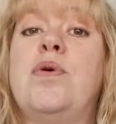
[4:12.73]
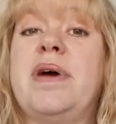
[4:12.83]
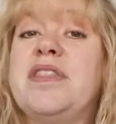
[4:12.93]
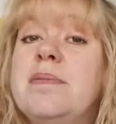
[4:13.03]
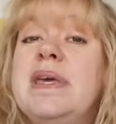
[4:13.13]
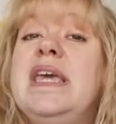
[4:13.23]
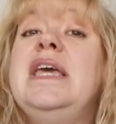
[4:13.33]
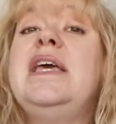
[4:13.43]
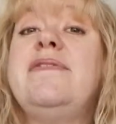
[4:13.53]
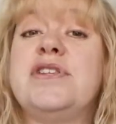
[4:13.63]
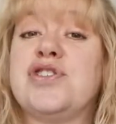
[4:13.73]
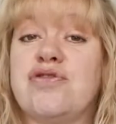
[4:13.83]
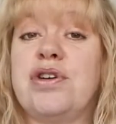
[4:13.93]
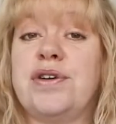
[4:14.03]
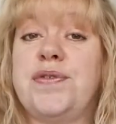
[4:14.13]
make them even
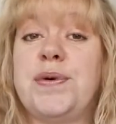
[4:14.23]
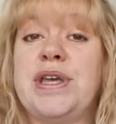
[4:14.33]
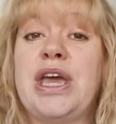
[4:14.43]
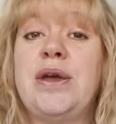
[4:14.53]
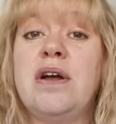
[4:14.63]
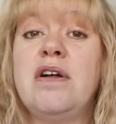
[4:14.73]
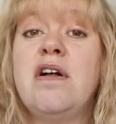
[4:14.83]
stronger for you.